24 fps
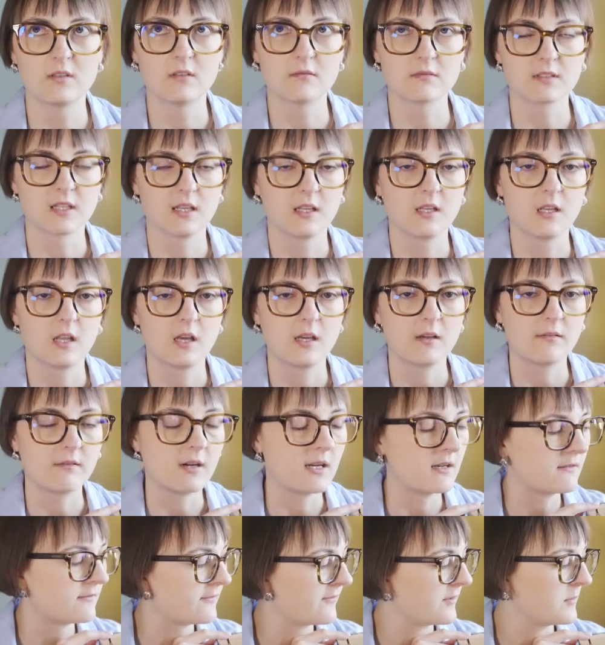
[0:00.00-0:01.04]
that was like lying
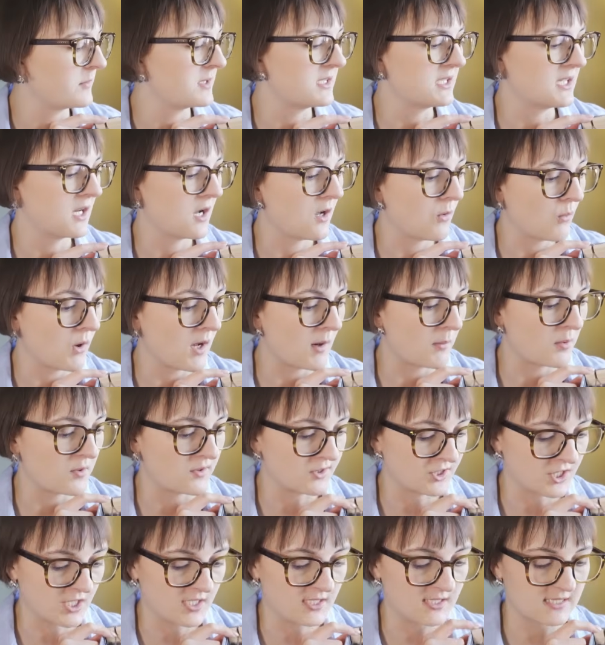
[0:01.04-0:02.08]
around from a DIY
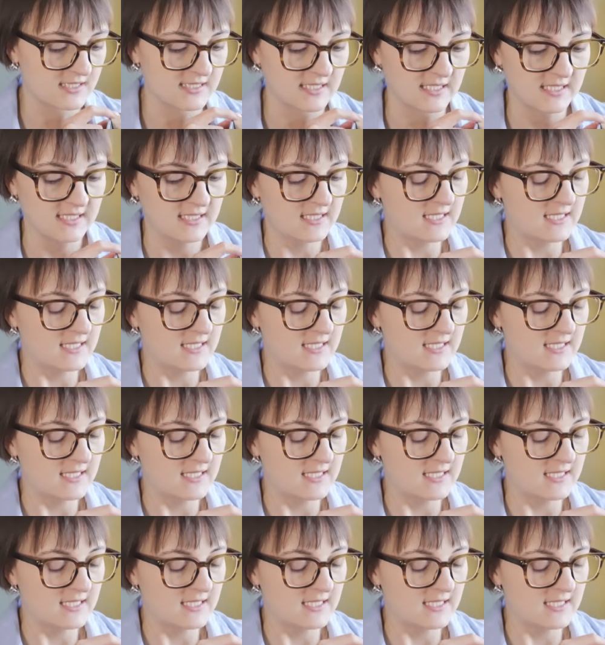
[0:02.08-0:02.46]
project.